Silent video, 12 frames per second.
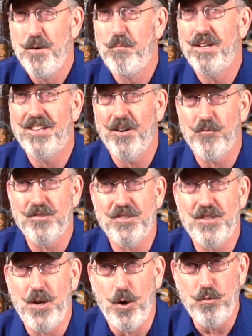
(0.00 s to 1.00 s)
But there was
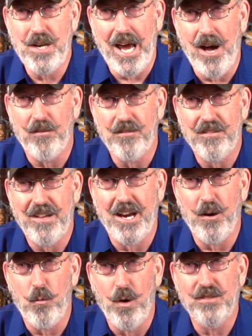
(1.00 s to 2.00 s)
no doubt that
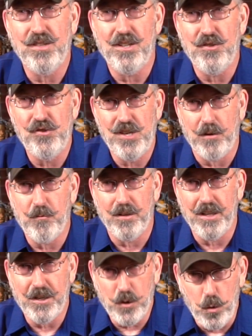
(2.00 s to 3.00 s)
it wasn't
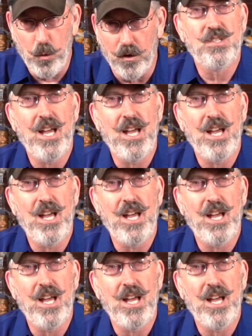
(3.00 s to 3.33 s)
generally cool.